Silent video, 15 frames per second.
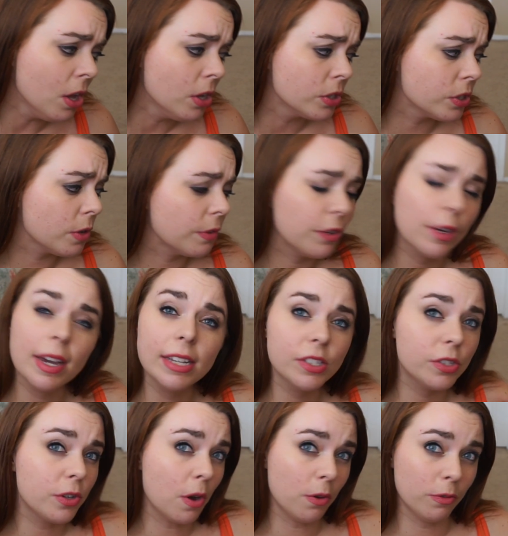So if you
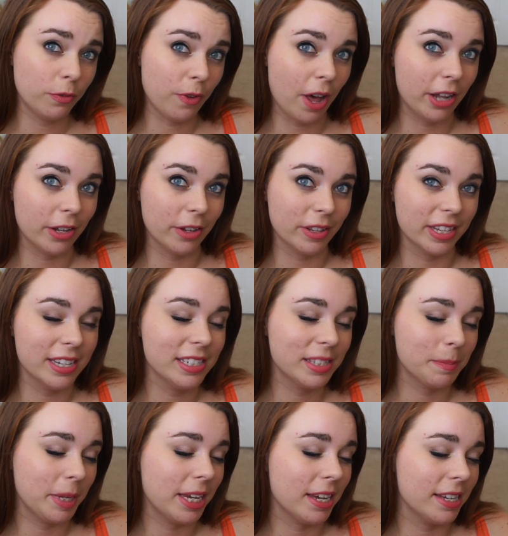guys don't follow this,
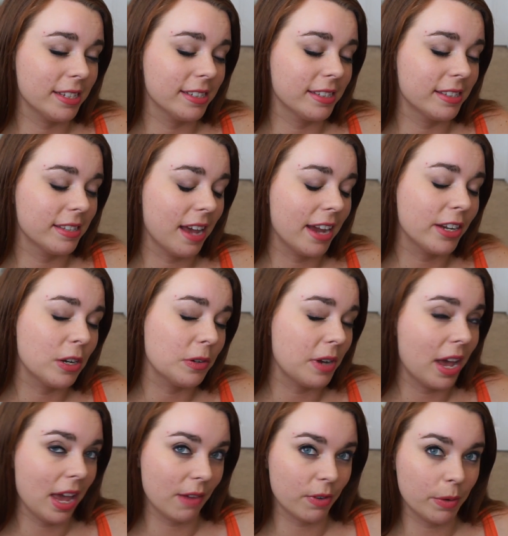because I know
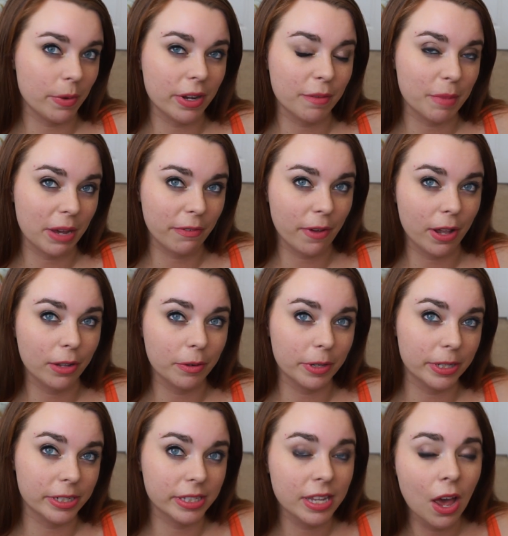not every one of my
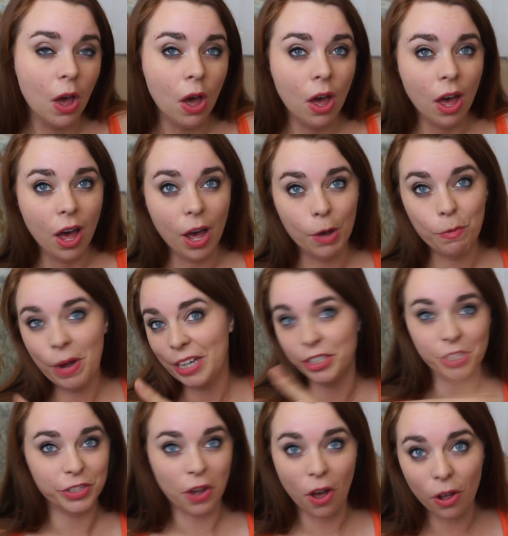followers
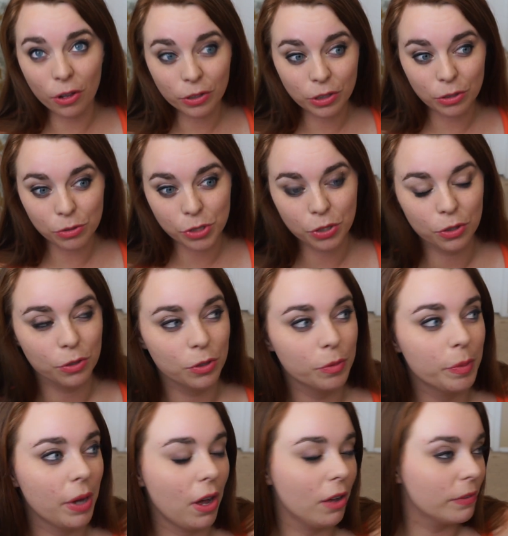watches all YouTube,
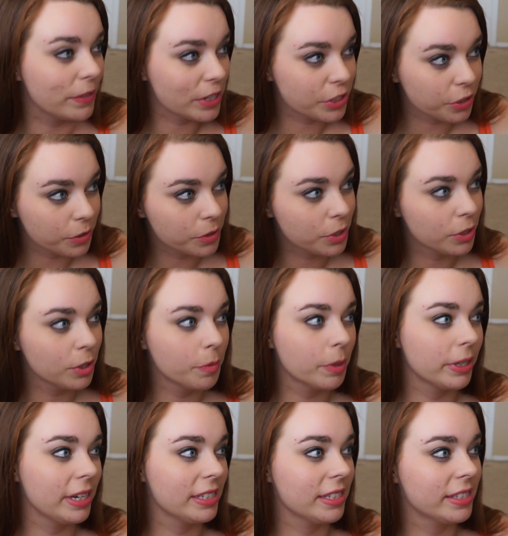all fish YouTube,
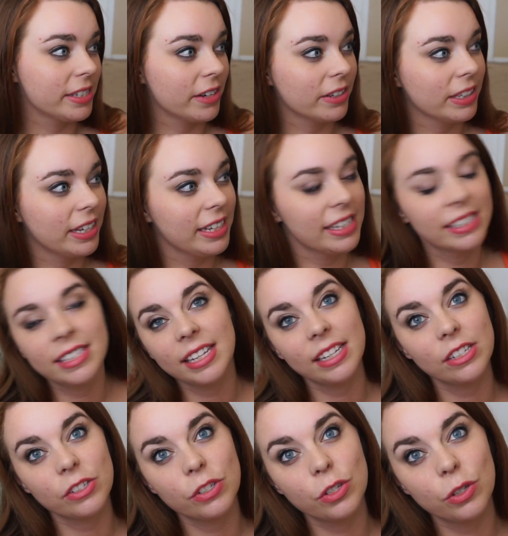or necessarily is
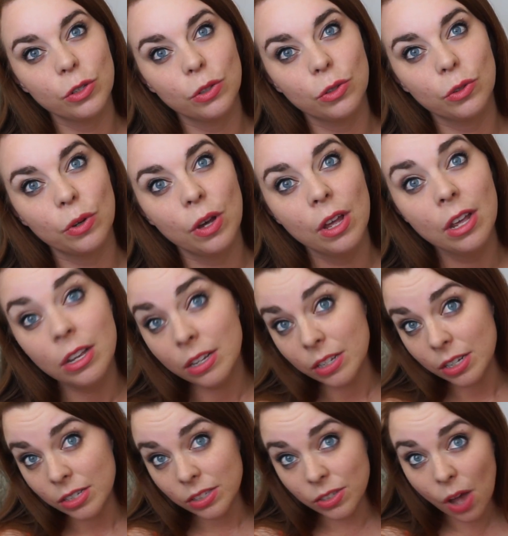into
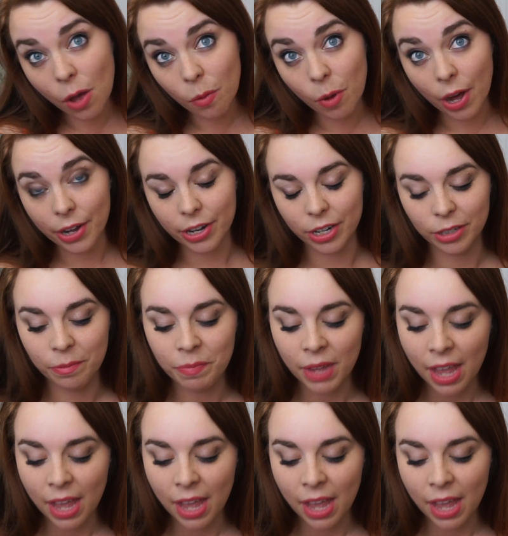saltwater,